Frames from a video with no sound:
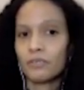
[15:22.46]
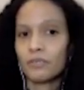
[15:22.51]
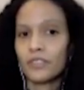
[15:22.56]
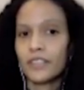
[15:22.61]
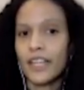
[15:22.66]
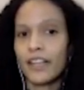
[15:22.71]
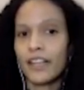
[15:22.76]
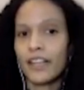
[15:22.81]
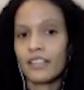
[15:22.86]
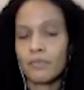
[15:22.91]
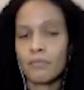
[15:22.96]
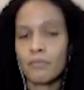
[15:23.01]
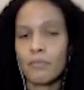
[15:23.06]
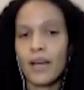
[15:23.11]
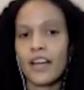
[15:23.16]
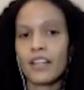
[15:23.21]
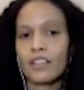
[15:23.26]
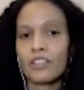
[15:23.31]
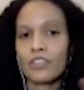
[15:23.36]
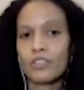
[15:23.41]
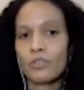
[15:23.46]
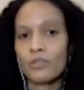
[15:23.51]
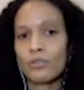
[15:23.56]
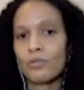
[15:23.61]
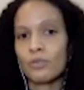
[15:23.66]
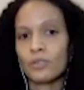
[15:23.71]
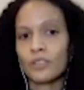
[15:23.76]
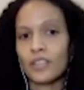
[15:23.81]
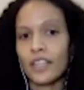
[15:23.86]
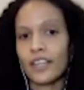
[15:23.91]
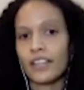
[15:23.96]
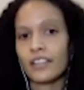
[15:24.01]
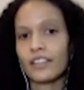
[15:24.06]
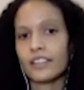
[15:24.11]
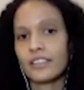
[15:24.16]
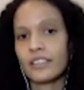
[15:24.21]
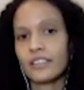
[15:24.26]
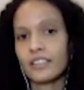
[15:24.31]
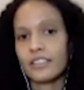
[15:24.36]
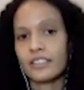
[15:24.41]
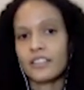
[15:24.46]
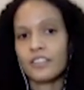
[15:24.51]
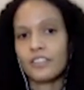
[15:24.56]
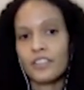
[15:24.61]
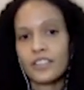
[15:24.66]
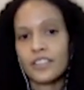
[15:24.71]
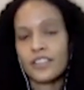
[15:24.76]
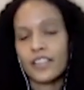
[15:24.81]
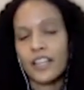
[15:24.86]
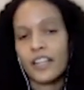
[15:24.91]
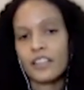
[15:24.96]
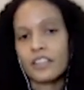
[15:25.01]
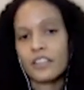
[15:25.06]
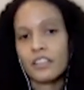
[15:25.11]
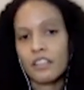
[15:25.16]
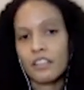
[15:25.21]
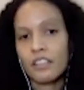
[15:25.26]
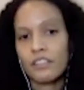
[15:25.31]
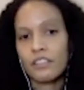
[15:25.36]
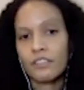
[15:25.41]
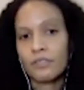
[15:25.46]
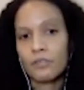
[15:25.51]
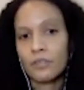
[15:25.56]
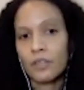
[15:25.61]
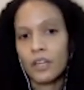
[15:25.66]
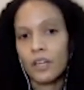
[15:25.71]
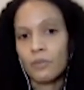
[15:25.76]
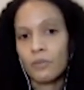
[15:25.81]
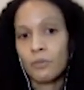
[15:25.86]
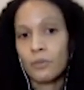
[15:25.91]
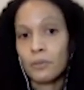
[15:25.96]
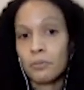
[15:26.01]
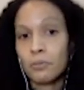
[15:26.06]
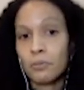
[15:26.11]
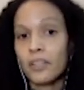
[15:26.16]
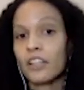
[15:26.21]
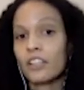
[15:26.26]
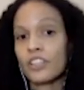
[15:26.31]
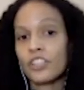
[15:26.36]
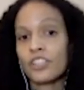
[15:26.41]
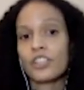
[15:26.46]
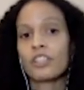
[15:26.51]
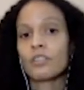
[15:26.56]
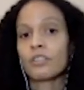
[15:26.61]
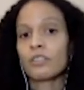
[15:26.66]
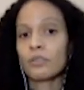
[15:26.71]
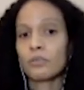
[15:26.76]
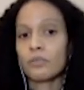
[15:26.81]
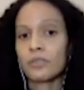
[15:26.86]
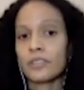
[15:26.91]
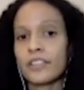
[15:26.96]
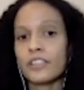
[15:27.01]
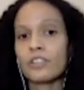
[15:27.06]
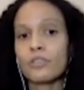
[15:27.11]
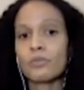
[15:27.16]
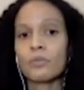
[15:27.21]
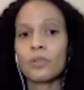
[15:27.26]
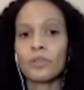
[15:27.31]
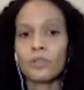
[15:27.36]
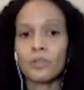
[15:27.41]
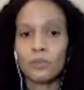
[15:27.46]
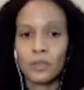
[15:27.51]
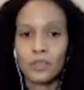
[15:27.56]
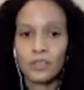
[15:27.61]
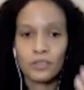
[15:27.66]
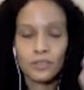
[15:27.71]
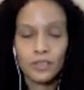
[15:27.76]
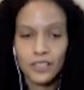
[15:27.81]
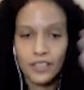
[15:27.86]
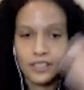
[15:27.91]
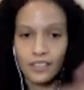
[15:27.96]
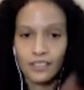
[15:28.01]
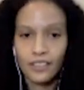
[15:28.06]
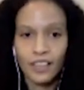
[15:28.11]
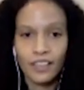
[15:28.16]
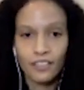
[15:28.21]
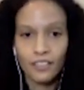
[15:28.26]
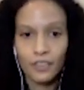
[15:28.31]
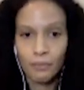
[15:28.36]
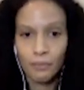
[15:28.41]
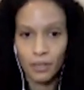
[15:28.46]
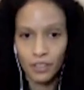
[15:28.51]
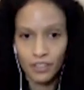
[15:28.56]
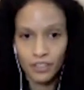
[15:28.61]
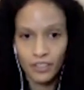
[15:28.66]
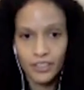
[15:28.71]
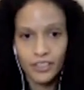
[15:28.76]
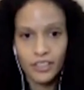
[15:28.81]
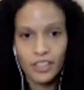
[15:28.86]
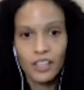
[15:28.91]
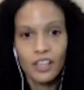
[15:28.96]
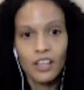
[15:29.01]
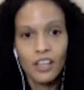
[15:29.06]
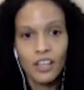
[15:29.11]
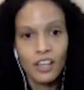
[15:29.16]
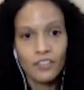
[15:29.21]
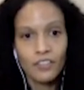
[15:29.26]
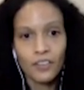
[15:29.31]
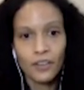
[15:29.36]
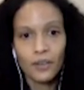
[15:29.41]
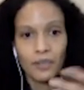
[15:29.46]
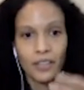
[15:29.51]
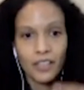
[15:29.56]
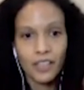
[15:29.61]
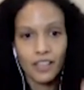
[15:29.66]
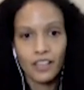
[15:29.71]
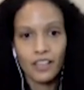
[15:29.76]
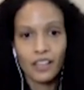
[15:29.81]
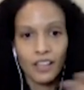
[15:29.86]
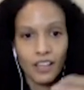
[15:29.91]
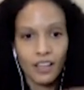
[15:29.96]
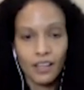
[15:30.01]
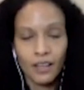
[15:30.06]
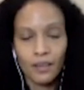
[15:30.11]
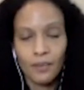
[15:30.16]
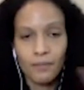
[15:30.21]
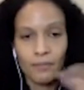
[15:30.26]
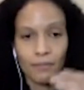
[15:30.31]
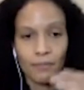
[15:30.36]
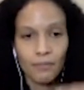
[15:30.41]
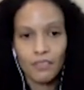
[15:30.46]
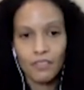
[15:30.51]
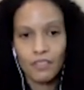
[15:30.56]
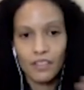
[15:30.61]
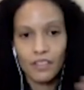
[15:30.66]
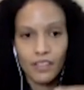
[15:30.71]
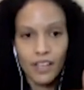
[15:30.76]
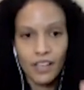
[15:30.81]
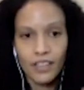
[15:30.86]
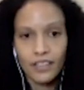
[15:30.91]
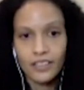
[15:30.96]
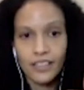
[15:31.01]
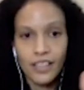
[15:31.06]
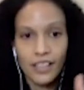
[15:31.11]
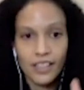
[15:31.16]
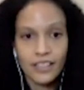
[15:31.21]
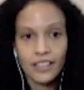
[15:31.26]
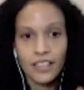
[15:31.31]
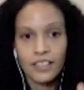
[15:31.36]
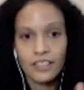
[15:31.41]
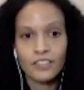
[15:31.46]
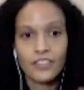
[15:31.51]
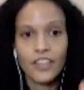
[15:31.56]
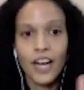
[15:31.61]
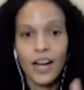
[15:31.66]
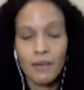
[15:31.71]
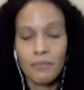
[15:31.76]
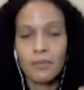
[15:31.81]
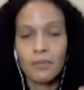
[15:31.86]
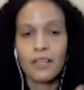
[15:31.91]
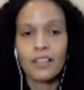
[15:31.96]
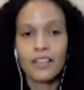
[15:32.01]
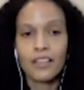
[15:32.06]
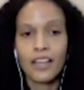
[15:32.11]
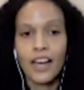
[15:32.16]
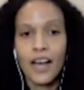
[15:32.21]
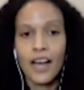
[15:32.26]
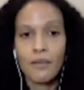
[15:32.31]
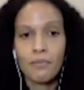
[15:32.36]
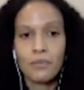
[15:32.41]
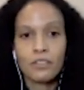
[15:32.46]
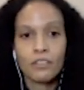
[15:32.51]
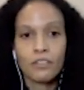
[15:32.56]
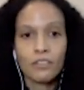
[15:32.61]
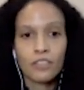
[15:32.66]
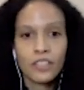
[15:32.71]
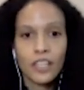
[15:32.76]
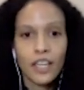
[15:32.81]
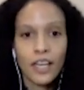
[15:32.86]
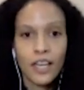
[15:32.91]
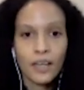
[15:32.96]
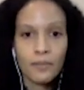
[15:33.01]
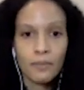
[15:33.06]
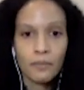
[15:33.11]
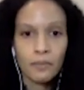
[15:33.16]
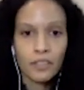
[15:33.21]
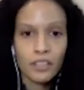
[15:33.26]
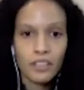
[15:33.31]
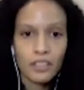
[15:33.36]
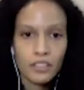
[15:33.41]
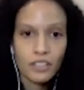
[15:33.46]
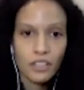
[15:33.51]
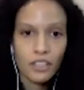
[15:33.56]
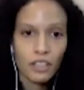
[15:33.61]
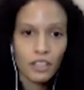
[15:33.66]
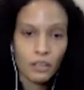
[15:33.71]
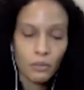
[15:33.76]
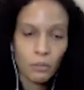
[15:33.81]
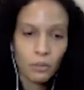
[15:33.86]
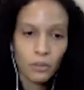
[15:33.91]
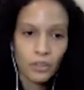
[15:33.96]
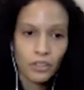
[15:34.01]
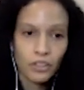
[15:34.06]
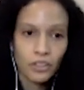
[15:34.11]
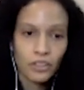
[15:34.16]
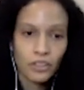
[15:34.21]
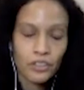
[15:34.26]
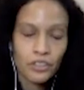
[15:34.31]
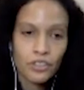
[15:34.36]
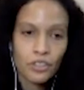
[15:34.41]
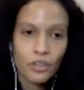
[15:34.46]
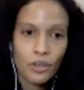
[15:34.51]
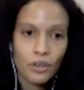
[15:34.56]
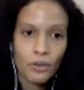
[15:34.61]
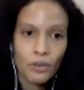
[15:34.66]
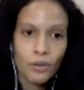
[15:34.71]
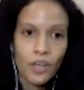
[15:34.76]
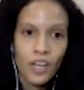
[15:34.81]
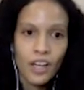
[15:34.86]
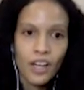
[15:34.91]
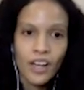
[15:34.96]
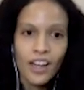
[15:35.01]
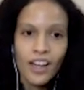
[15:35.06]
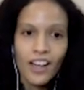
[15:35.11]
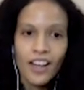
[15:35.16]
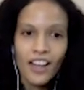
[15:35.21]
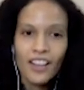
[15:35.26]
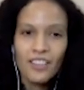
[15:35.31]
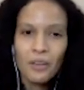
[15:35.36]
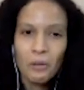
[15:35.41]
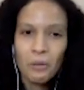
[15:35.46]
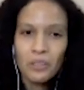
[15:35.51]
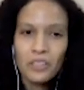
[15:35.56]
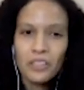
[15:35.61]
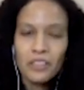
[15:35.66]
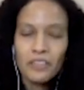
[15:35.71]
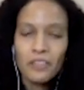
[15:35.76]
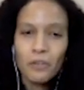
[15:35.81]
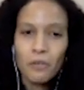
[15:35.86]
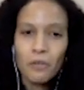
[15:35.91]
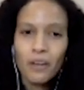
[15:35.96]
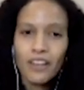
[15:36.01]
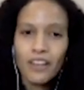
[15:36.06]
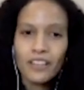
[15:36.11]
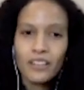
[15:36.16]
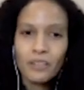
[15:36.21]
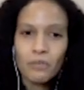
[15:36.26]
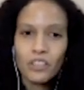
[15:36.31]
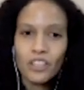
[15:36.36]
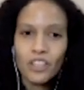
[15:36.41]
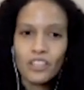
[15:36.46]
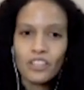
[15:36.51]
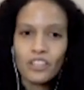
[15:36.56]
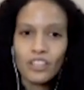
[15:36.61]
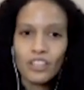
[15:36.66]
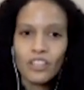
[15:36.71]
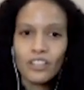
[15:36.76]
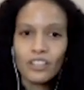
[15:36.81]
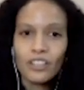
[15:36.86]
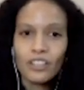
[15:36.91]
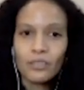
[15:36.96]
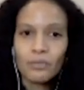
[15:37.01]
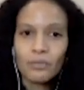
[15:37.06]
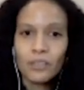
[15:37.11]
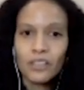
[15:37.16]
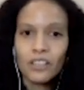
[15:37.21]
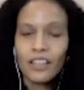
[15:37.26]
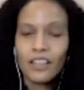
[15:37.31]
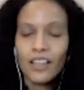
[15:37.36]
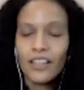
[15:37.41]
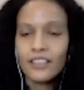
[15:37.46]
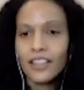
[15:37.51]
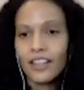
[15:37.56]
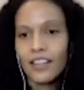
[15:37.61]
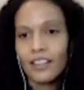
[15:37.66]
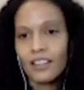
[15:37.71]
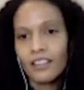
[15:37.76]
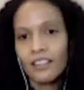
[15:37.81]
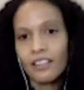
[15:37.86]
take us back to like different sites of reproduction or the residual where you see a lot of the marks from the excessive copying that happened over time with these works. So there were different ways in which I started to realize like